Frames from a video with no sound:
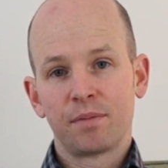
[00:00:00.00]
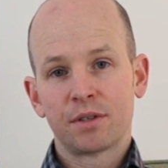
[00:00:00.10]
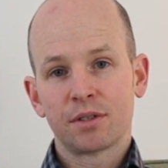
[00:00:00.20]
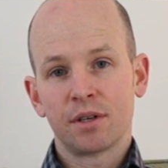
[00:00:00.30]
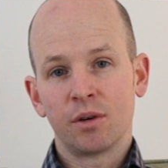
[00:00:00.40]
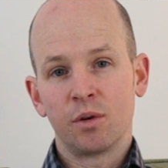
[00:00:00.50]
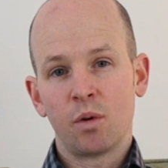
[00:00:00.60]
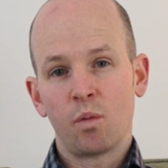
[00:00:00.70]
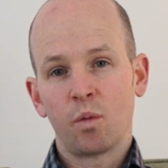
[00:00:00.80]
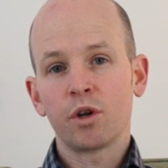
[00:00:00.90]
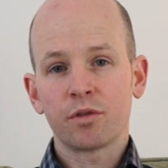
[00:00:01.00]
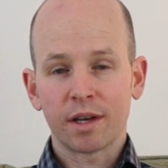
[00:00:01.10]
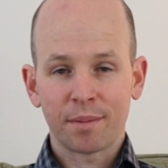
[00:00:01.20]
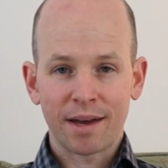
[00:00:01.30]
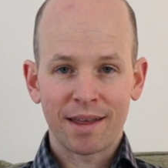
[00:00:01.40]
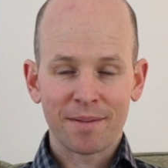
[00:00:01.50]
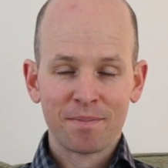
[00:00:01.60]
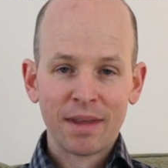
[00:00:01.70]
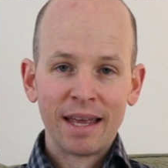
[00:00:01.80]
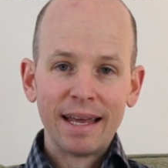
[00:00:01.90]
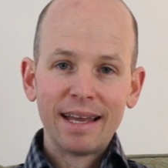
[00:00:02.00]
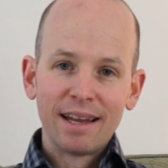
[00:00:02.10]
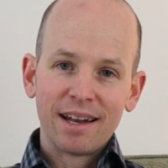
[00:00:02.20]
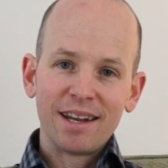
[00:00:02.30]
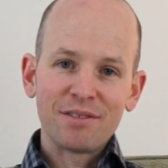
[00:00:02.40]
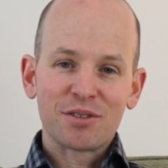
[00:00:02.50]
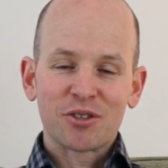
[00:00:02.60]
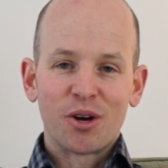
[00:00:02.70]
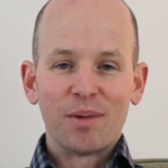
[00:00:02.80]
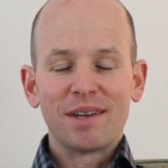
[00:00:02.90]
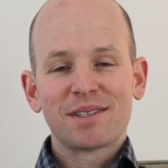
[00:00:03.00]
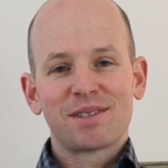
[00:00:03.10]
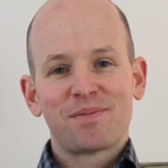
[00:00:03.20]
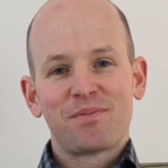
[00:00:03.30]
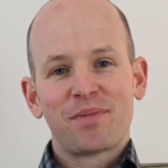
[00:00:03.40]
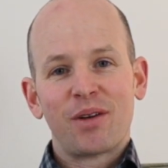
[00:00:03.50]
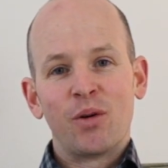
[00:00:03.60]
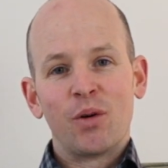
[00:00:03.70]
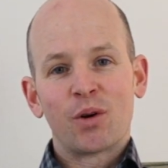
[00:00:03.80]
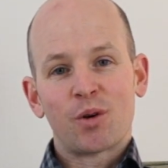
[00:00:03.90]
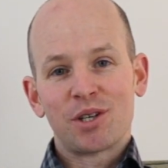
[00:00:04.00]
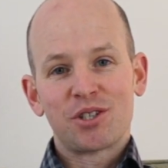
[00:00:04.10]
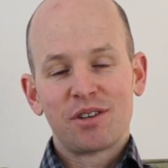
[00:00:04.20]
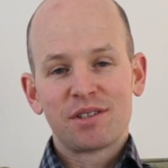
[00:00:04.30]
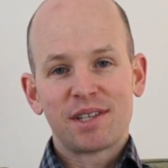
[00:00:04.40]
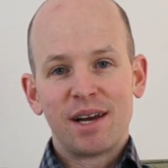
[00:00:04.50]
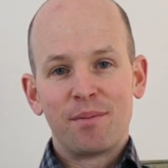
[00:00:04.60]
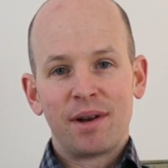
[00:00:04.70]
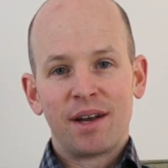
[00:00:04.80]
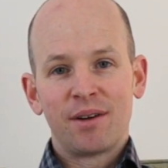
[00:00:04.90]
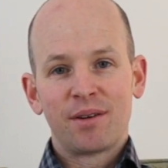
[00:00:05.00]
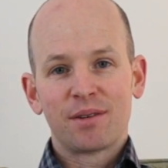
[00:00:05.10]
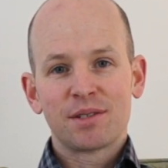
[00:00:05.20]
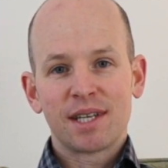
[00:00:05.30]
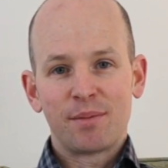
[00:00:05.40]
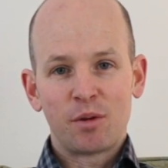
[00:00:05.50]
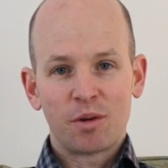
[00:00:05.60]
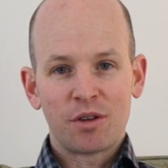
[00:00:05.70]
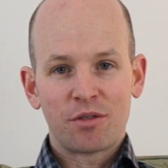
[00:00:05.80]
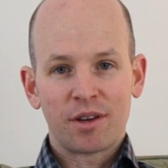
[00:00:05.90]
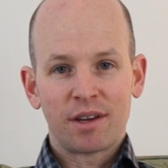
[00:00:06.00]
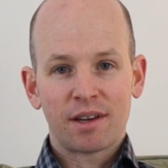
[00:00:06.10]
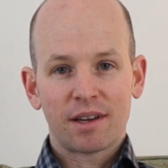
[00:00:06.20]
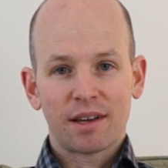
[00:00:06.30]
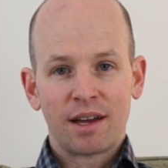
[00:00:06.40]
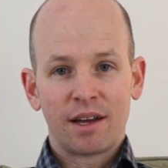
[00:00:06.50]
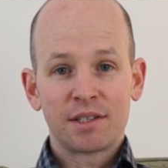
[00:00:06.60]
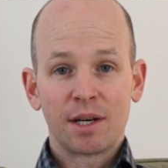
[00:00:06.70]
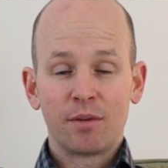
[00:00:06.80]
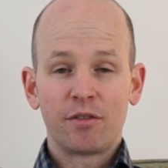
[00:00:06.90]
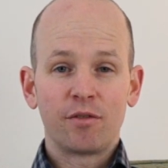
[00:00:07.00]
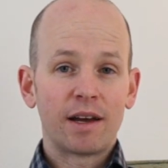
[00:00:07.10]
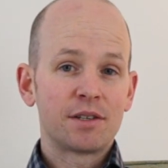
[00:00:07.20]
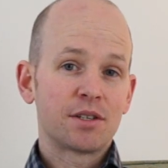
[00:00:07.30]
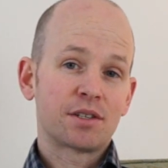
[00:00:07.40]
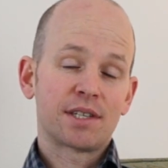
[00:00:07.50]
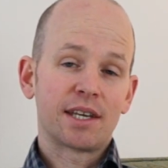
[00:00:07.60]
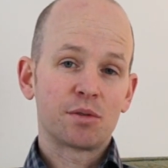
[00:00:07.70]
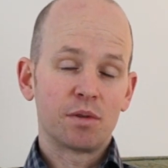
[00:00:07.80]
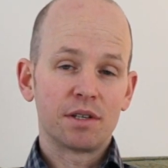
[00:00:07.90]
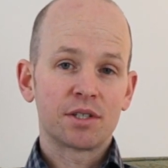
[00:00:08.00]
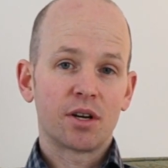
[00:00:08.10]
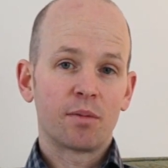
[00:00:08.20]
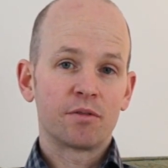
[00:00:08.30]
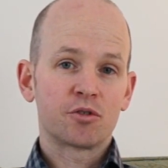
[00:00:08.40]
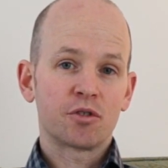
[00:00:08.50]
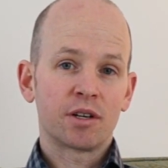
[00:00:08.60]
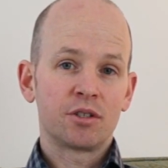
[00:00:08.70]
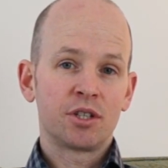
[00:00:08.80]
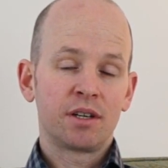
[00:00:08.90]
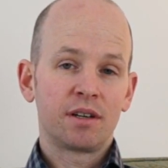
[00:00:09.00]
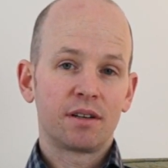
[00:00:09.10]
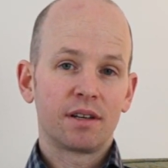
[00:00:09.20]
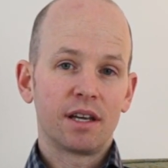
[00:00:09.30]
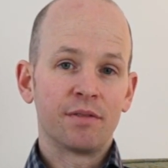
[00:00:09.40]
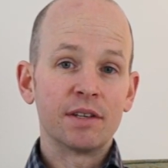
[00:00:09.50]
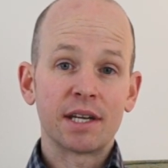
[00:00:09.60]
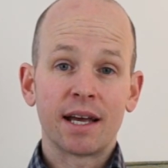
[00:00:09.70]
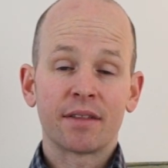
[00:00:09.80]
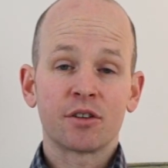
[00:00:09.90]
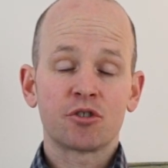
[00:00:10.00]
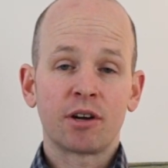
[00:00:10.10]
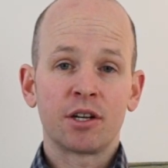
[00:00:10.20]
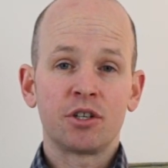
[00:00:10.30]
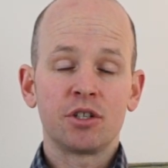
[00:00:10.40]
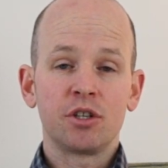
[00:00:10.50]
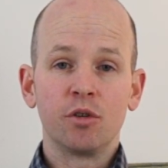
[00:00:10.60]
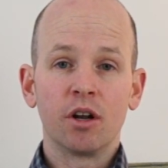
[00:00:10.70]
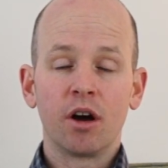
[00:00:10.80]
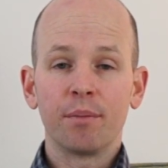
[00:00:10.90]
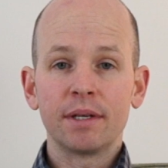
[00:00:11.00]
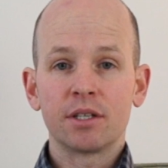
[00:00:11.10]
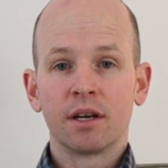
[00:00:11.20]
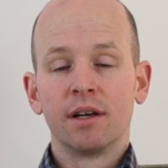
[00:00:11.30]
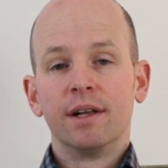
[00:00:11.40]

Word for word: So, what do you think about that? Leave some comments or questions down below. Tell me what you think. Uh, tell me if you've had success with this type of strategy. If there's any other strategies you'd like me to